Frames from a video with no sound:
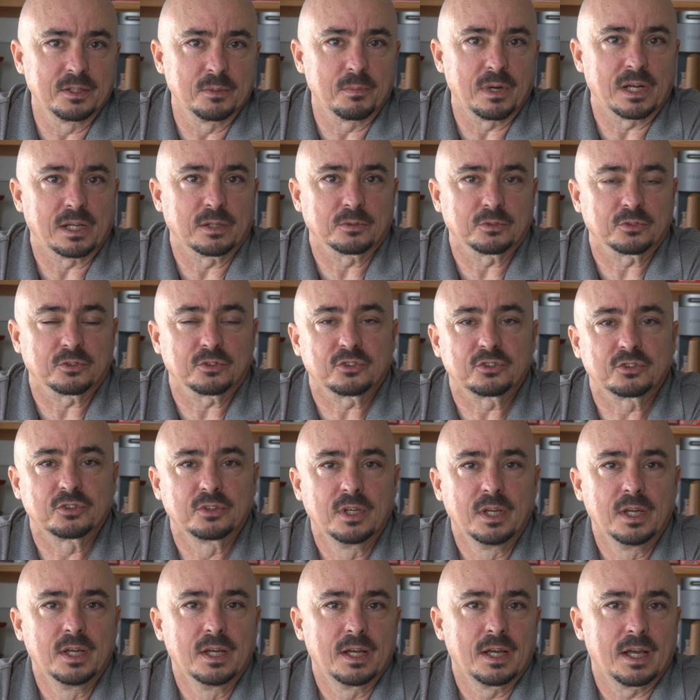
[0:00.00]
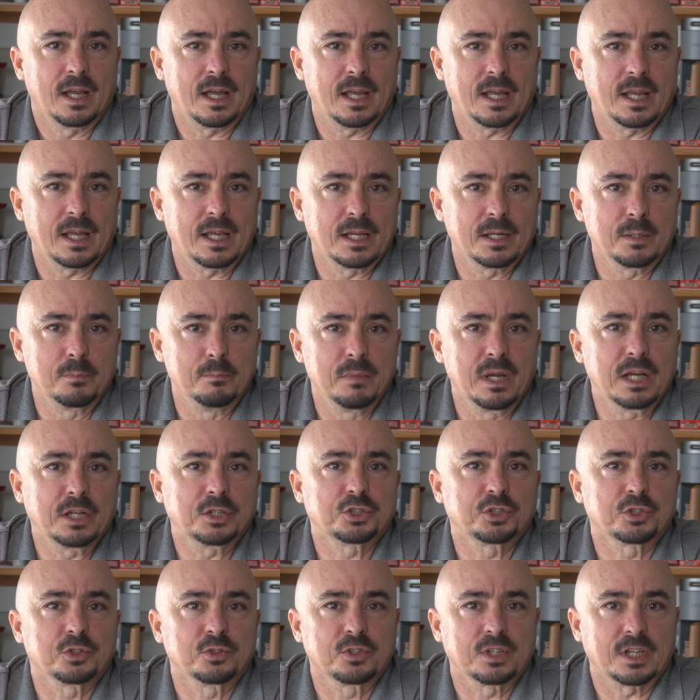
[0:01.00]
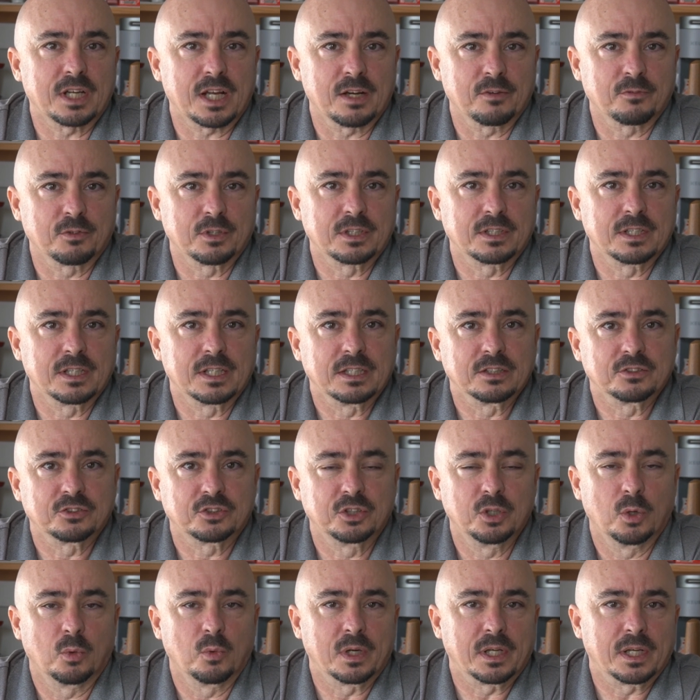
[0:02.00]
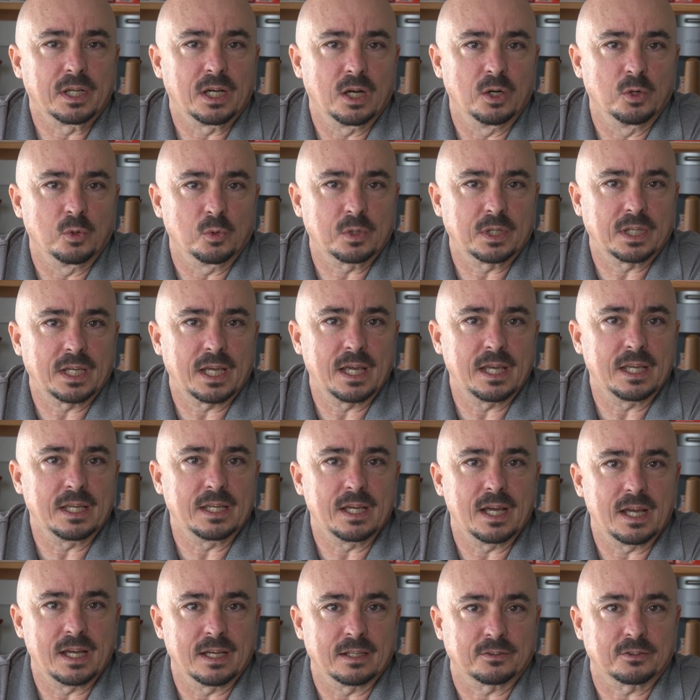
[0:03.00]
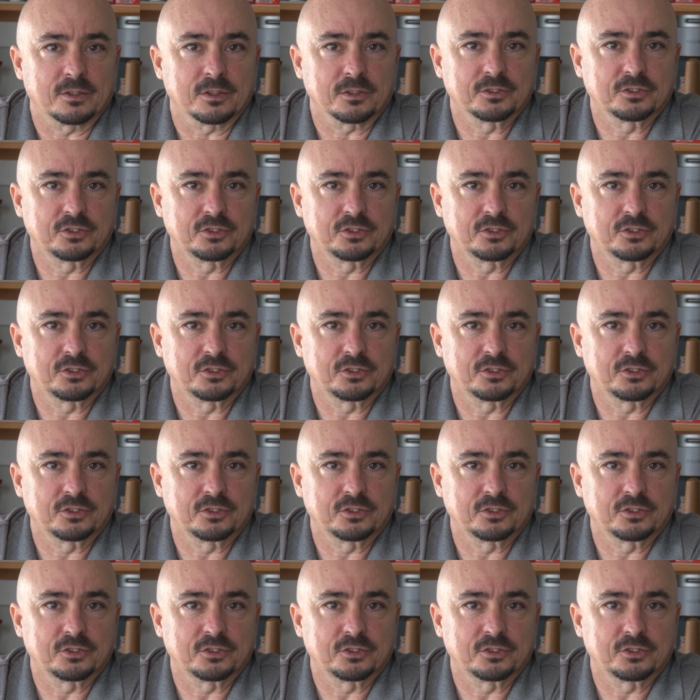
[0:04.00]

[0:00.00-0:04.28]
the mountains and make sure that everything is going okay at their